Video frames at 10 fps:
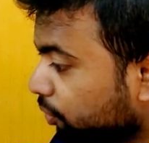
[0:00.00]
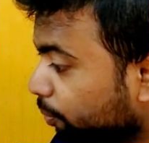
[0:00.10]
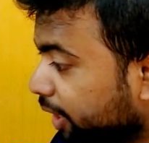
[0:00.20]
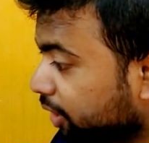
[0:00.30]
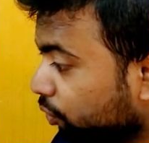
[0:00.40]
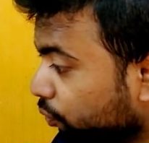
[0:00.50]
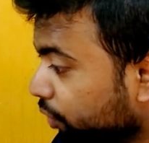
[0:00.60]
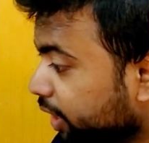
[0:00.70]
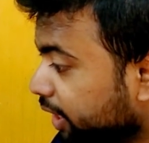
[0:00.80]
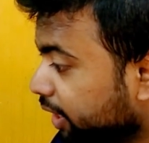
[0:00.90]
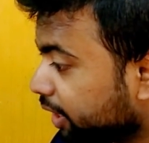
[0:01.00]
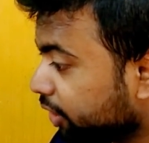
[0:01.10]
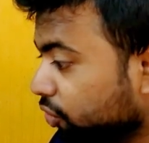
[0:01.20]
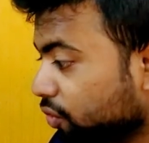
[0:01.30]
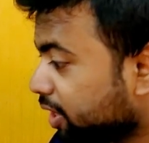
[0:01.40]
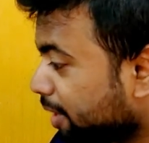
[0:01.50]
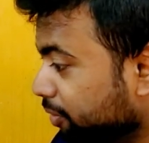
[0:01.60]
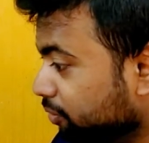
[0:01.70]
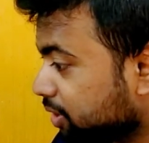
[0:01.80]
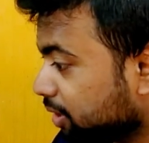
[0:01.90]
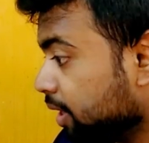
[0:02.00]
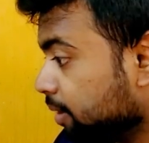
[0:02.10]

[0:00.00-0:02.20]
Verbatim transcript: but we don't abuse,